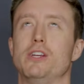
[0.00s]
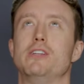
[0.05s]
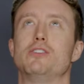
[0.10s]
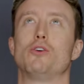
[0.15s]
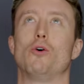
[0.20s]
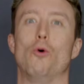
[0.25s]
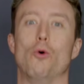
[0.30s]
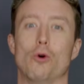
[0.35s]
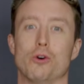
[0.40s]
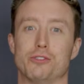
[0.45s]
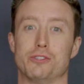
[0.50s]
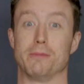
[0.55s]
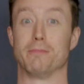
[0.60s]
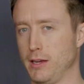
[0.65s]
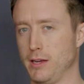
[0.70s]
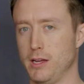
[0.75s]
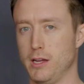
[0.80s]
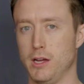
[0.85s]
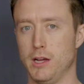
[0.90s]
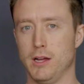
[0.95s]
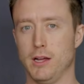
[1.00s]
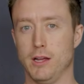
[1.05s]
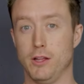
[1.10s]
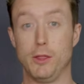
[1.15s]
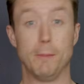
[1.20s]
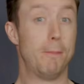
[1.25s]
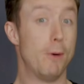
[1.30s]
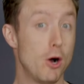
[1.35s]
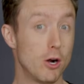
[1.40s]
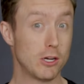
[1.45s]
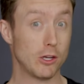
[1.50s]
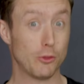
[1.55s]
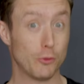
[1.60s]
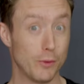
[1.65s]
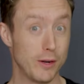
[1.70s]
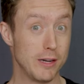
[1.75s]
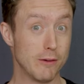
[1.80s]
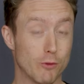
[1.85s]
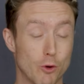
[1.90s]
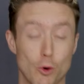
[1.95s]
is awesome. The Pocket
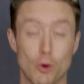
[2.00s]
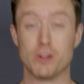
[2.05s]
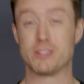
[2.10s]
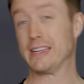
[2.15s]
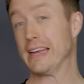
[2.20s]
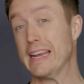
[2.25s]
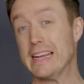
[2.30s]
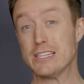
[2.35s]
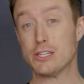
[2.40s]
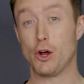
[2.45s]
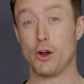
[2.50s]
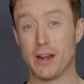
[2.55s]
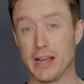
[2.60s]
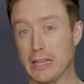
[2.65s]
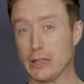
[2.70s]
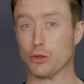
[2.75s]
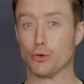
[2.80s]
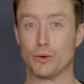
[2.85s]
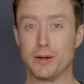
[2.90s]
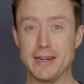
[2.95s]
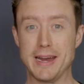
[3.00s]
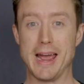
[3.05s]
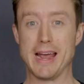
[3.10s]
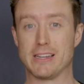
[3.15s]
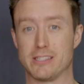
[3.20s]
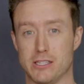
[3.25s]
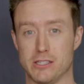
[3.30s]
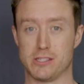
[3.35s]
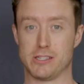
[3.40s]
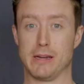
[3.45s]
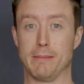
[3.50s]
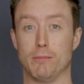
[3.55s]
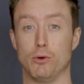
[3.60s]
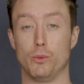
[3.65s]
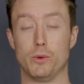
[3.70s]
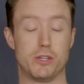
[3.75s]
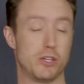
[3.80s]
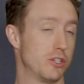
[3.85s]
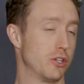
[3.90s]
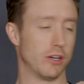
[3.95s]
3, of course, is on a 3-axis gimbal,
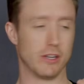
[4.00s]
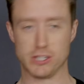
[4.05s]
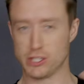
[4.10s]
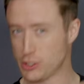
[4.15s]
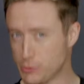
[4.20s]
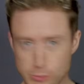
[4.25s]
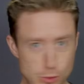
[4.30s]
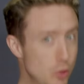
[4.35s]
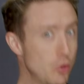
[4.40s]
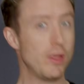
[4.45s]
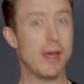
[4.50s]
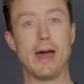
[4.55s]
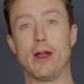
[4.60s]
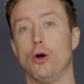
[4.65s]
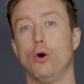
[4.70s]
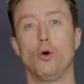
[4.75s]
which is going to smooth out